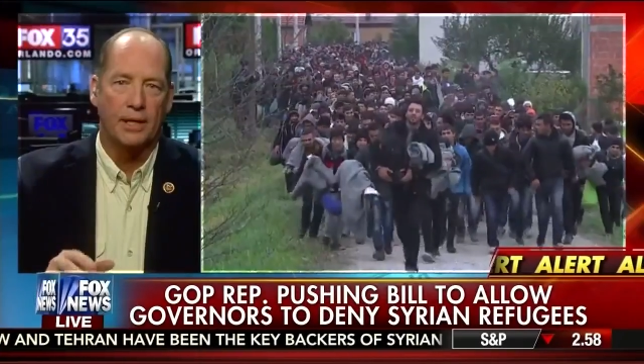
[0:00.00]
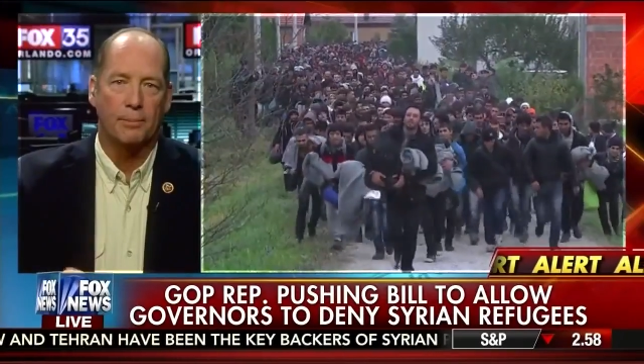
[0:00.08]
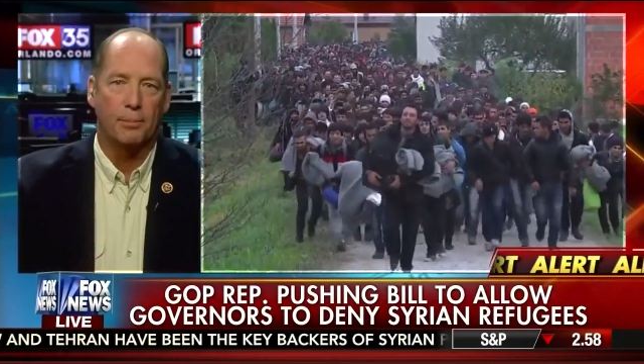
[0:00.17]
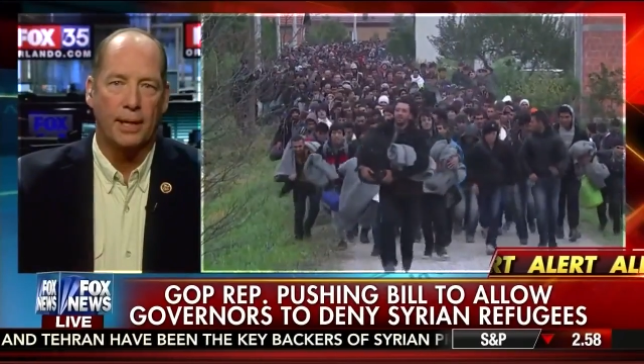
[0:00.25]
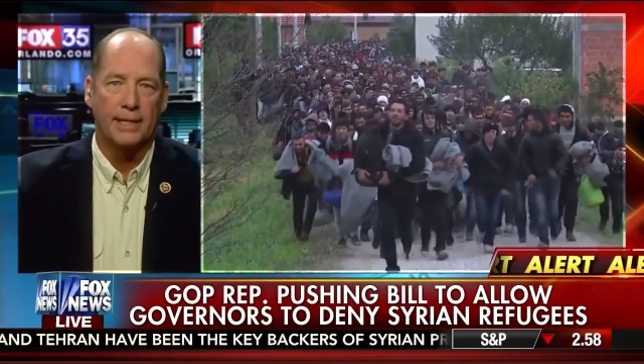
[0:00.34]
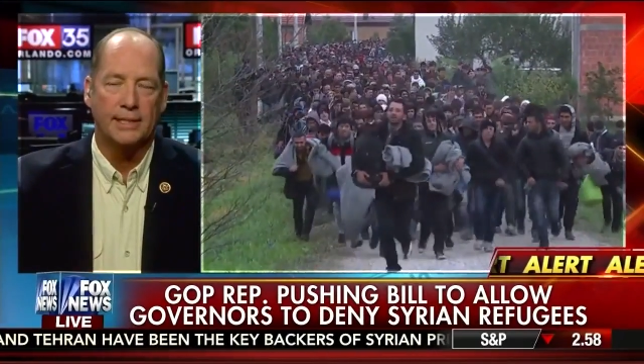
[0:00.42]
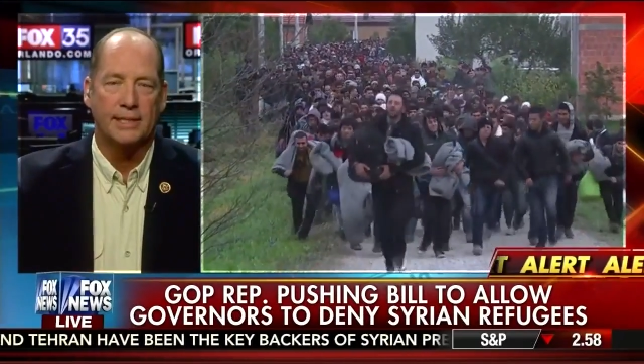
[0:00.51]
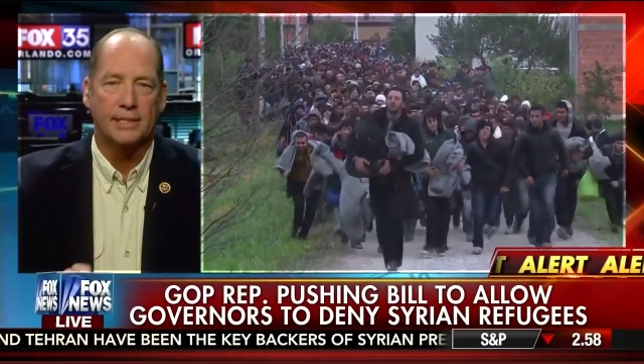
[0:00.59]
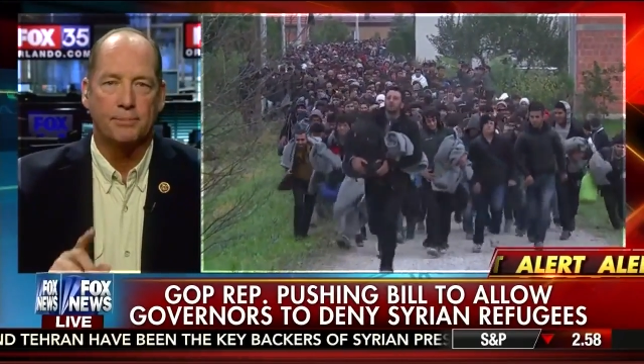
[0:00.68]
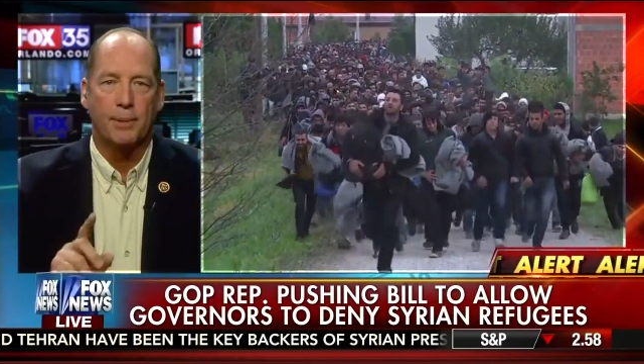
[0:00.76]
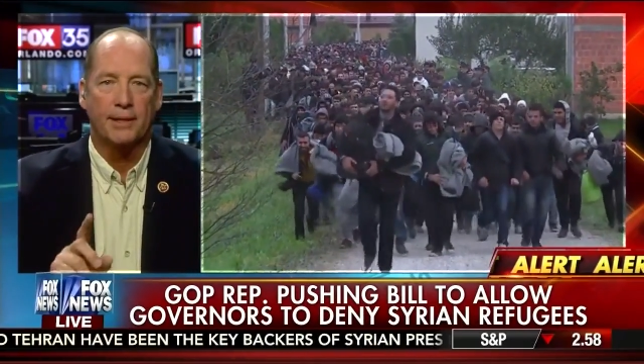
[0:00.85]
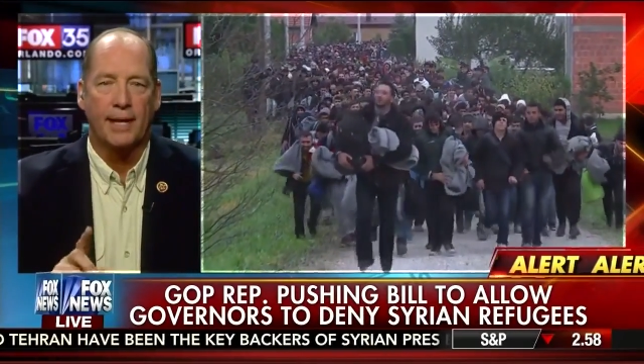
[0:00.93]
and place these,
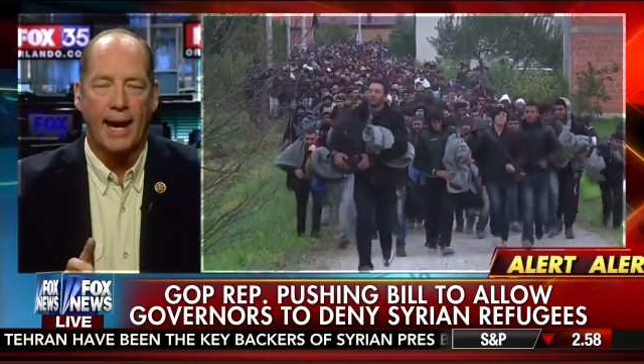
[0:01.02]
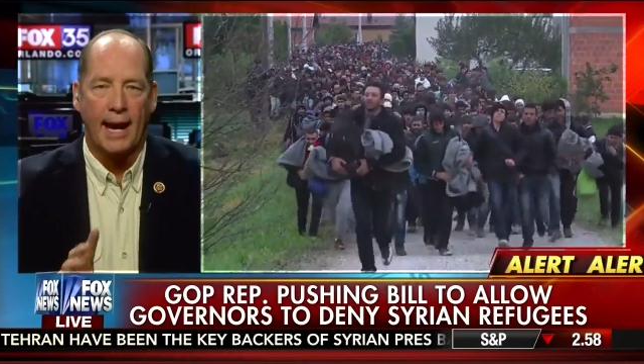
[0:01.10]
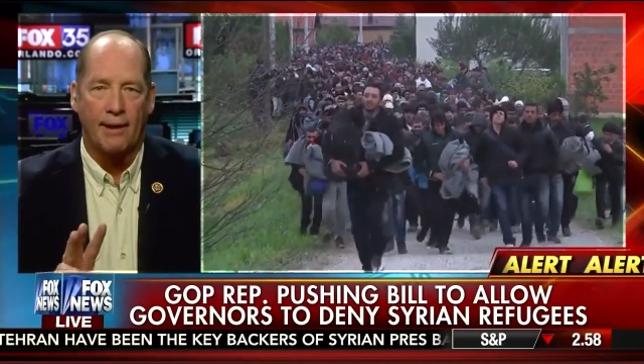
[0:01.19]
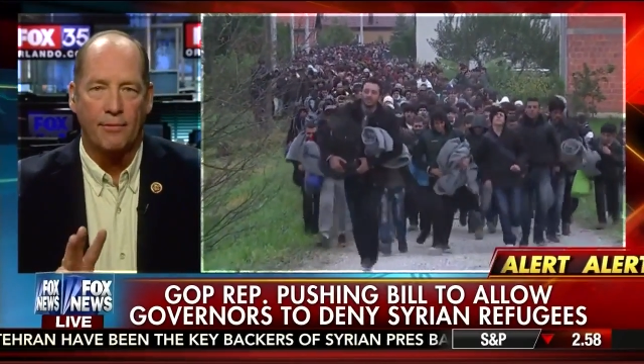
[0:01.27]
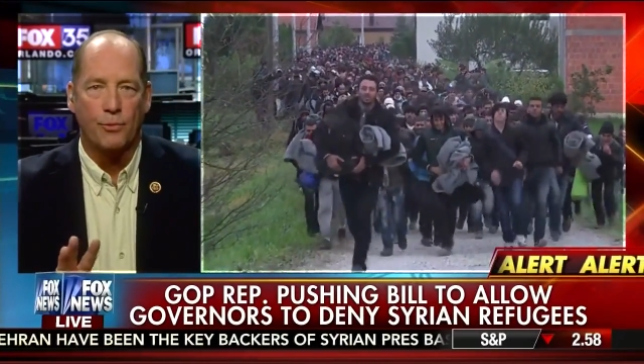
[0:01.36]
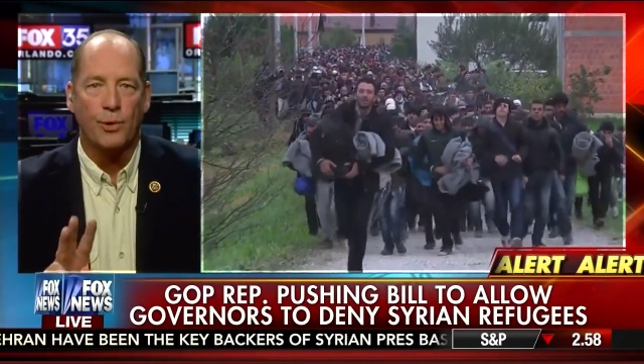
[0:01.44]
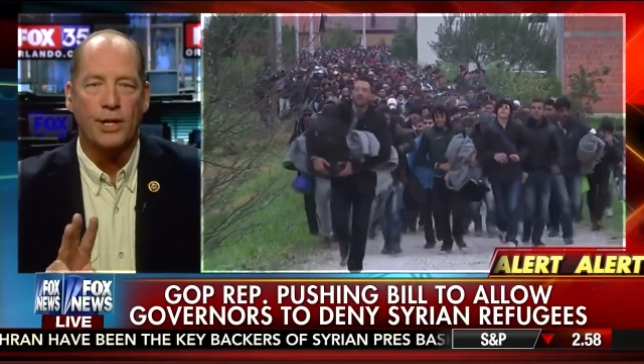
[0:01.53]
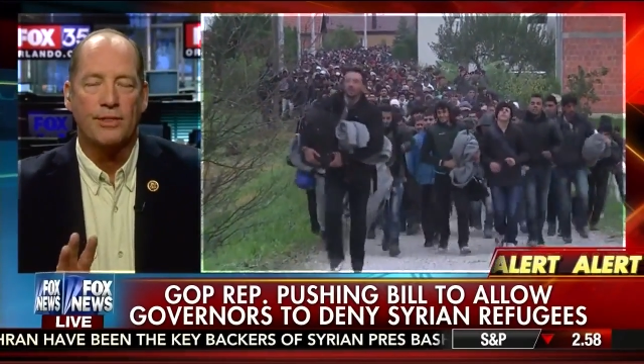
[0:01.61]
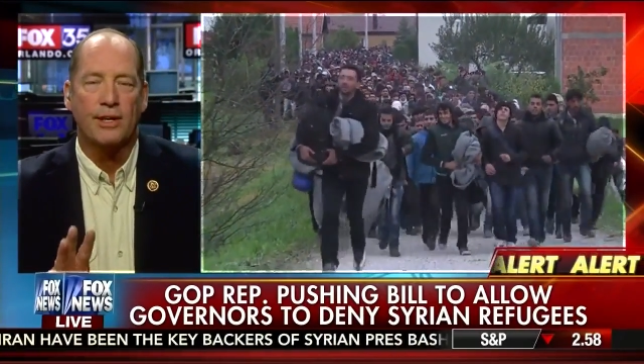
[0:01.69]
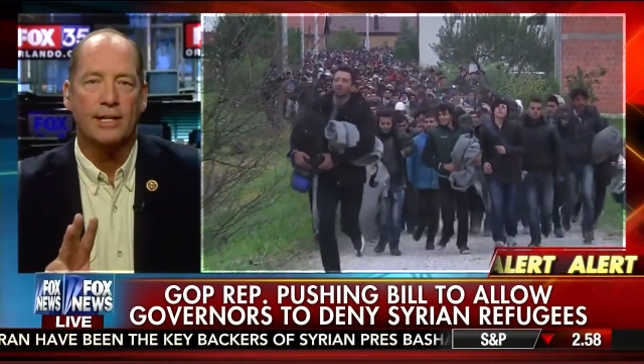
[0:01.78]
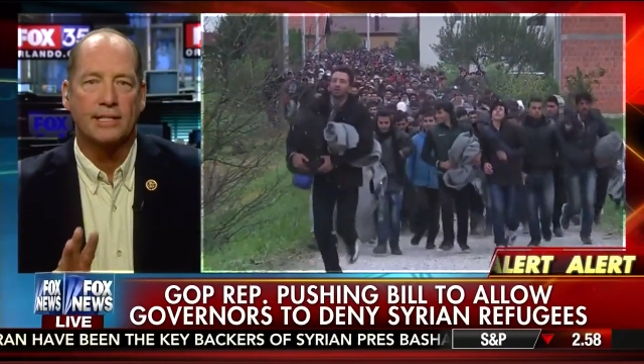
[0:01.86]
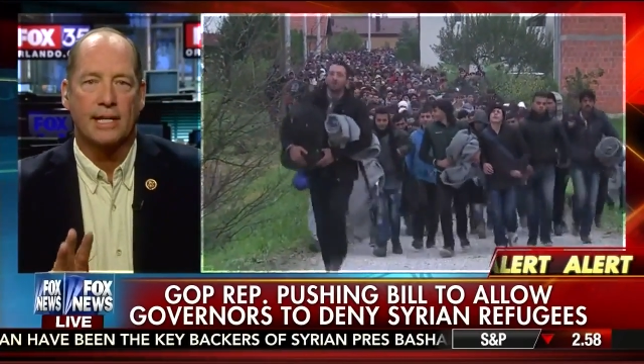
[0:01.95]
but they have three
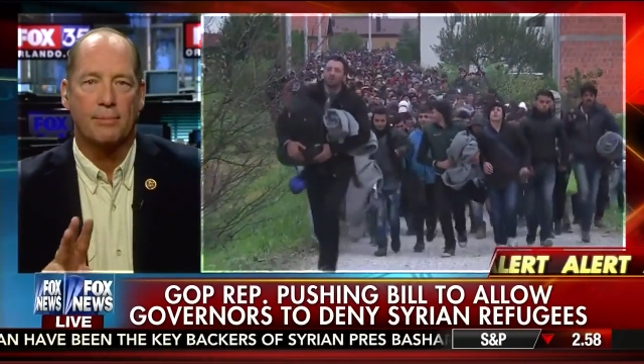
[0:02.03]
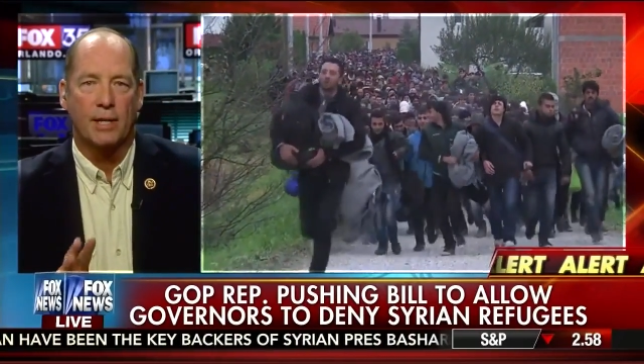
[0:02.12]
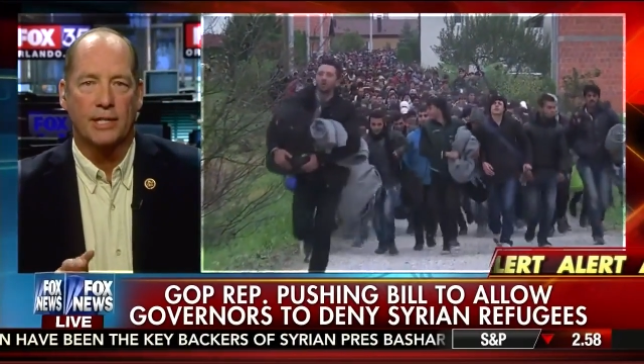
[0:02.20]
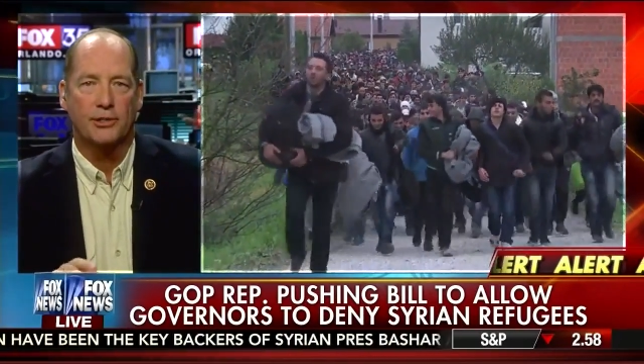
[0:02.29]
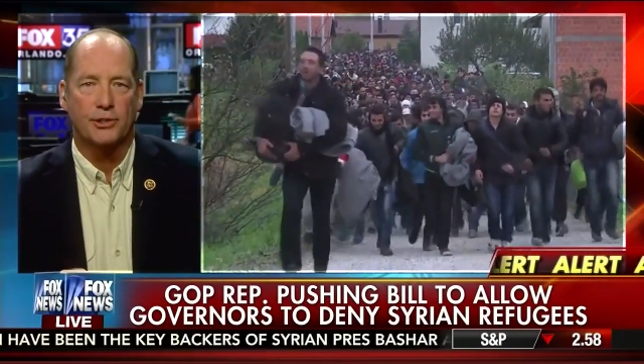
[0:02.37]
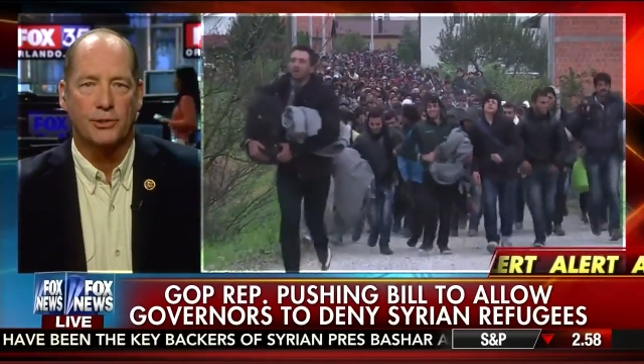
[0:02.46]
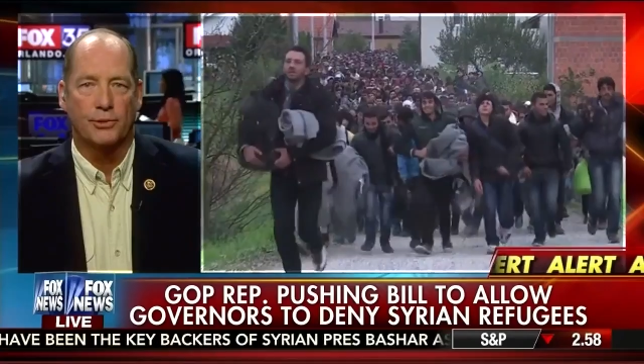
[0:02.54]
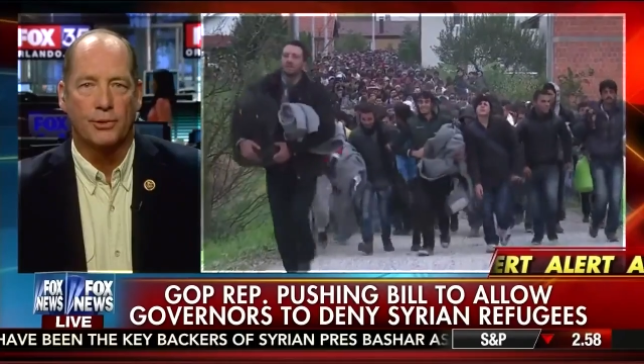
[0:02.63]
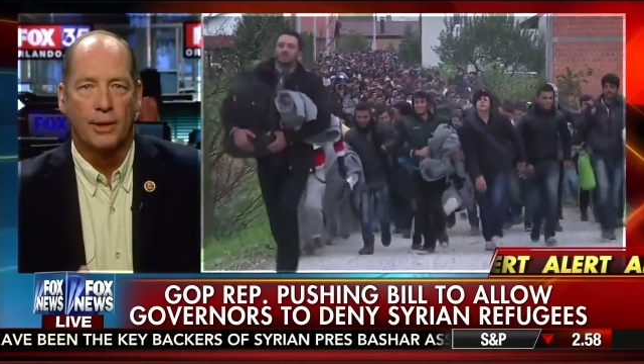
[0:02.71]
things they must do.